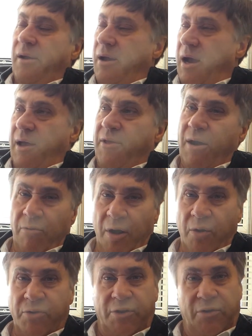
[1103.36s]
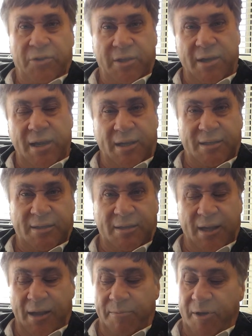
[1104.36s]
and that rolls on to the next
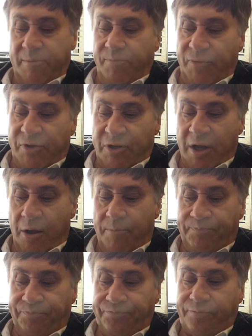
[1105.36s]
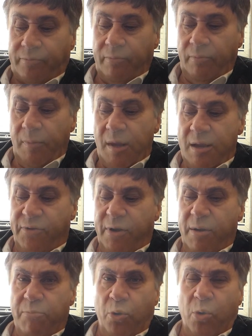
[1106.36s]
statement. So it's
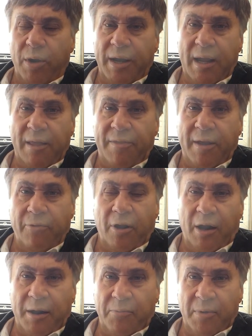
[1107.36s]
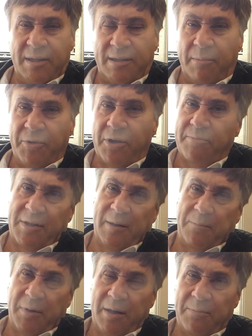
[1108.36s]
very important to get that right. We sometimes see
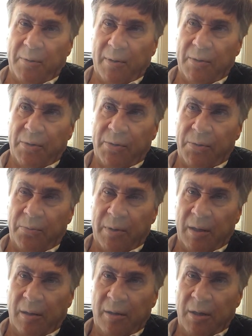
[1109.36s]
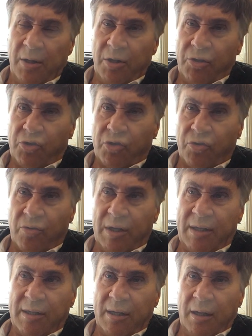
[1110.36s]
people who will
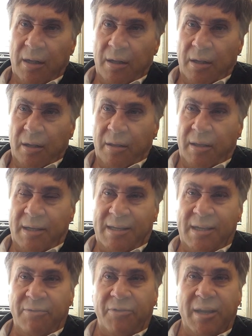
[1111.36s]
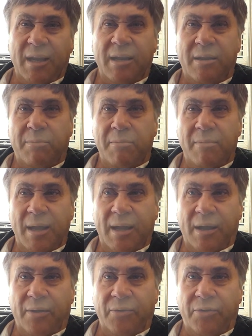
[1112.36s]
treat the dividend
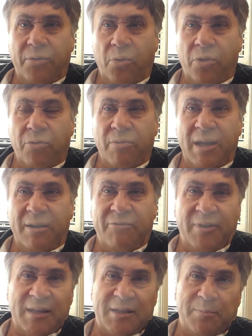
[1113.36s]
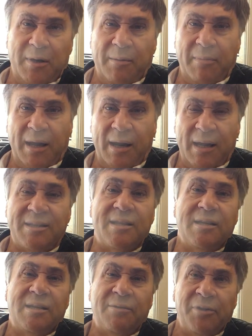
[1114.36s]
amount or the reinvestment amount as
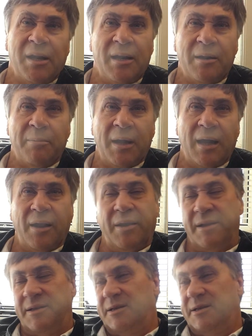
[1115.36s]
the dividend amount.